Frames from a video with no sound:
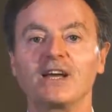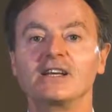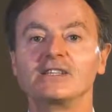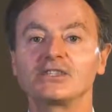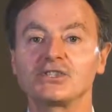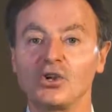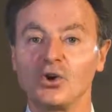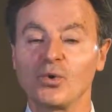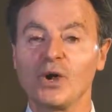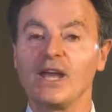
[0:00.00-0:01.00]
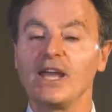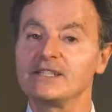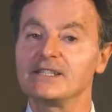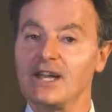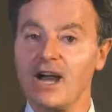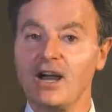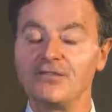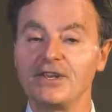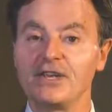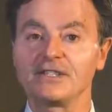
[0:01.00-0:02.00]
So it's
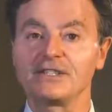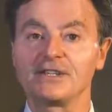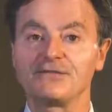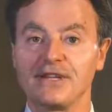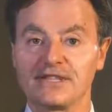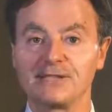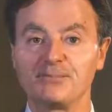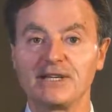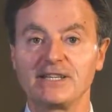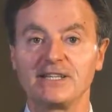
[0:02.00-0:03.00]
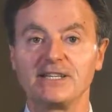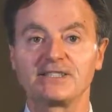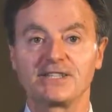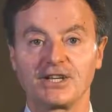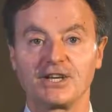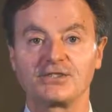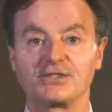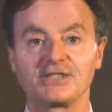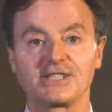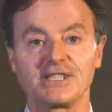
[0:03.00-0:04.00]
obvious that flexibility to
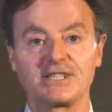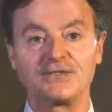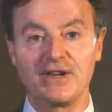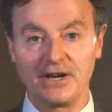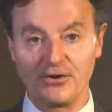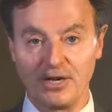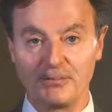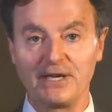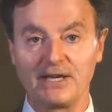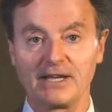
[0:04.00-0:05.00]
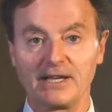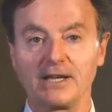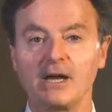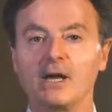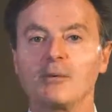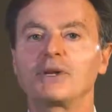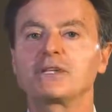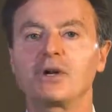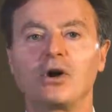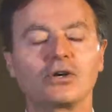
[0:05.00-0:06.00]
doctors is very appealing, but
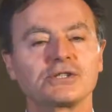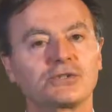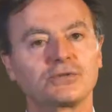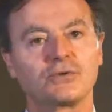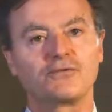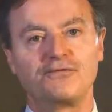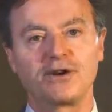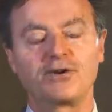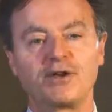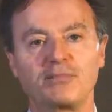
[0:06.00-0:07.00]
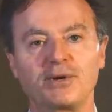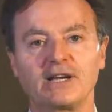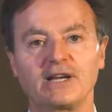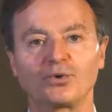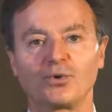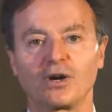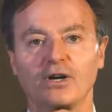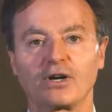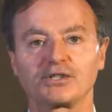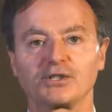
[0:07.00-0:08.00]
it's also very appealing to our
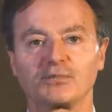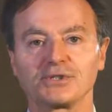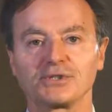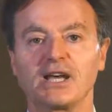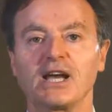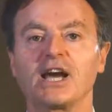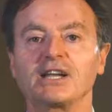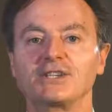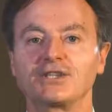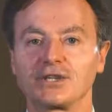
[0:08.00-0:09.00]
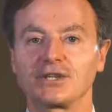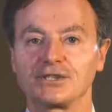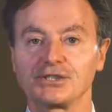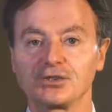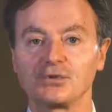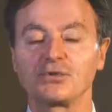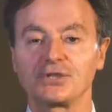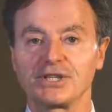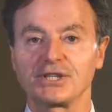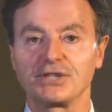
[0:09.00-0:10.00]
customers and to the
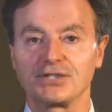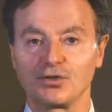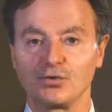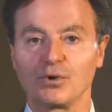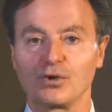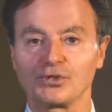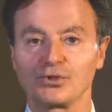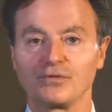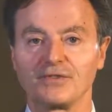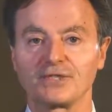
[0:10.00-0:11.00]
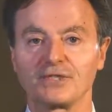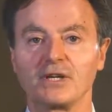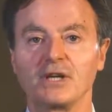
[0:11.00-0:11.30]
consumers that consume our service.